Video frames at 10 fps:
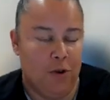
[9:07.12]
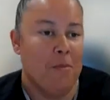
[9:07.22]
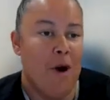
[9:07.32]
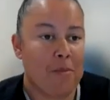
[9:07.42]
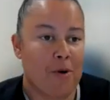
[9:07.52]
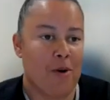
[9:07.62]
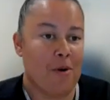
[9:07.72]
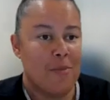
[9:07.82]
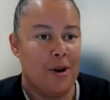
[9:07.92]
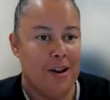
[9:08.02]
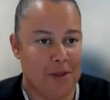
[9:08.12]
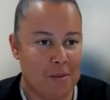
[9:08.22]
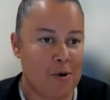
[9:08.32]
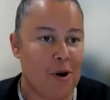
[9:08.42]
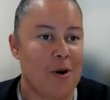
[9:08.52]
my program, but the
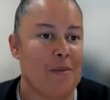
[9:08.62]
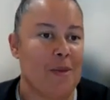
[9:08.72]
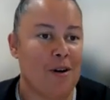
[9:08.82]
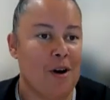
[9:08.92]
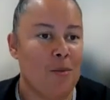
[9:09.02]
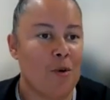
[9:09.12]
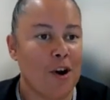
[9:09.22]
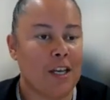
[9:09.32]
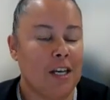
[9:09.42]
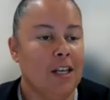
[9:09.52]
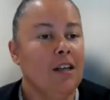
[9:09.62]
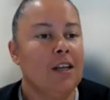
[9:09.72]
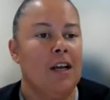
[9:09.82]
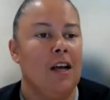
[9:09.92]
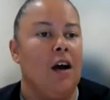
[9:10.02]
program that I work in
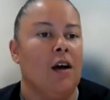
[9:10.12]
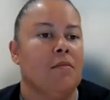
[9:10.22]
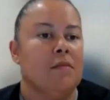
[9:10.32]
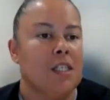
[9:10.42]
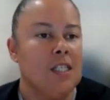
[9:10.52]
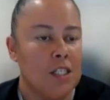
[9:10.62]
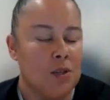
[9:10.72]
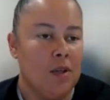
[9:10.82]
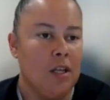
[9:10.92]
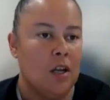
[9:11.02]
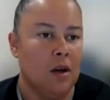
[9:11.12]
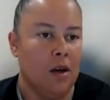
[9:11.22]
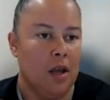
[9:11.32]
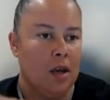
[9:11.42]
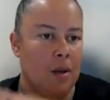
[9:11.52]
sits within a
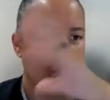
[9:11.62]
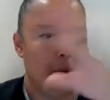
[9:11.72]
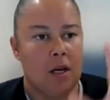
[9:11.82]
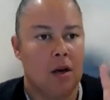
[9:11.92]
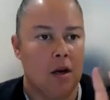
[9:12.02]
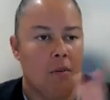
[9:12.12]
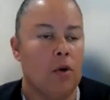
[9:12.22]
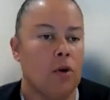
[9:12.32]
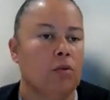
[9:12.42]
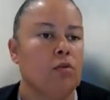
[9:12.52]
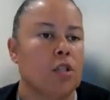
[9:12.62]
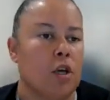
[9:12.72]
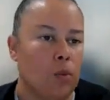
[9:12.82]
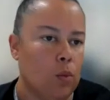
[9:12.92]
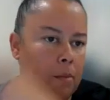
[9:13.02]
bigger model, so
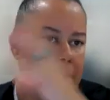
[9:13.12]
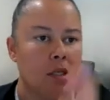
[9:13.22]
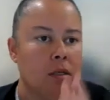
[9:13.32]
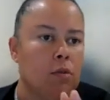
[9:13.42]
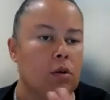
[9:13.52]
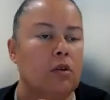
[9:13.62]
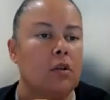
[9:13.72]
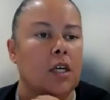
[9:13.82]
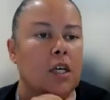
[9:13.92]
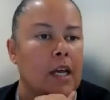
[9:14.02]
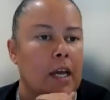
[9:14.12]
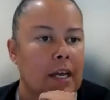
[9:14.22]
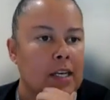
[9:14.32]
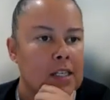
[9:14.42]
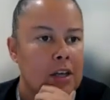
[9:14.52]
the Waminda model,
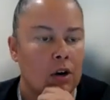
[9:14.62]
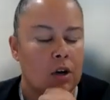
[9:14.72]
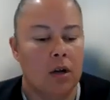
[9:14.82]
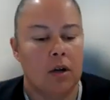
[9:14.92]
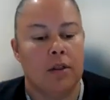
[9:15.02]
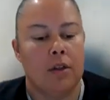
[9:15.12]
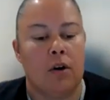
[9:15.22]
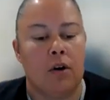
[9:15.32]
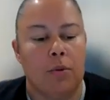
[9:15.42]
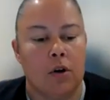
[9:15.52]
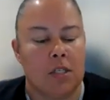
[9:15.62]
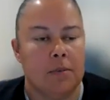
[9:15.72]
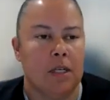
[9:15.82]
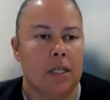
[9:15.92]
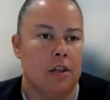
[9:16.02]
and there are
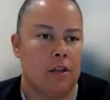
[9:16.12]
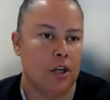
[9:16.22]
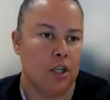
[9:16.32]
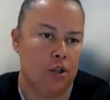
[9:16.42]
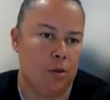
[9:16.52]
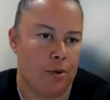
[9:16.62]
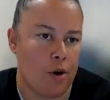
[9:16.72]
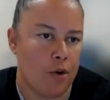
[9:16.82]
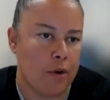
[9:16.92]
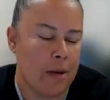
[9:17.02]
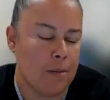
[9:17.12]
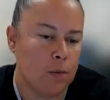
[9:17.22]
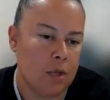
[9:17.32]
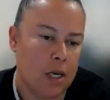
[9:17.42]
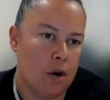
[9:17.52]
approximately 32 programs
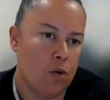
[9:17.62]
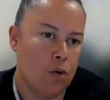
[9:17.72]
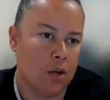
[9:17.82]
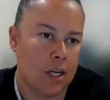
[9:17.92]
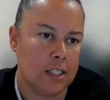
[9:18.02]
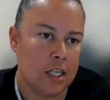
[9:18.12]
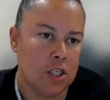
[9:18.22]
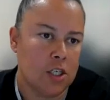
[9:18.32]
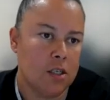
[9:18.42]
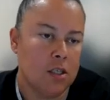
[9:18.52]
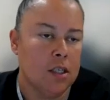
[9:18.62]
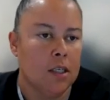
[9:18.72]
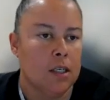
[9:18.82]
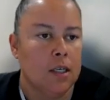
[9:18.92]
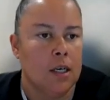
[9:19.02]
within our organisation.
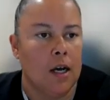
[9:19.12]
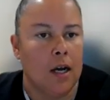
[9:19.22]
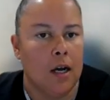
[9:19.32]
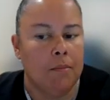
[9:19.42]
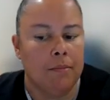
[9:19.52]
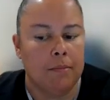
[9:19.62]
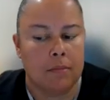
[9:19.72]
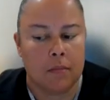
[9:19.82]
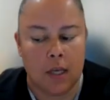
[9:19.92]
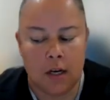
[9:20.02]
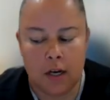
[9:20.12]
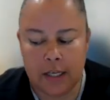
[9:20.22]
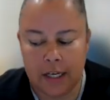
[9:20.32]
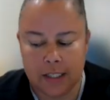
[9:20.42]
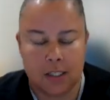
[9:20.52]
And I
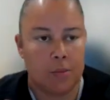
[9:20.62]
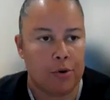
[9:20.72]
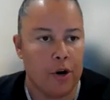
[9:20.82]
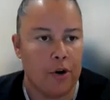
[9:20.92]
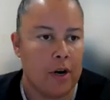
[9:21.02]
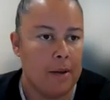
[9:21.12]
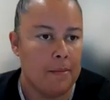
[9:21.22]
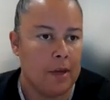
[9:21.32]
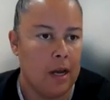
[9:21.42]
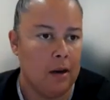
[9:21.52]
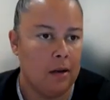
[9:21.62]
guess the program that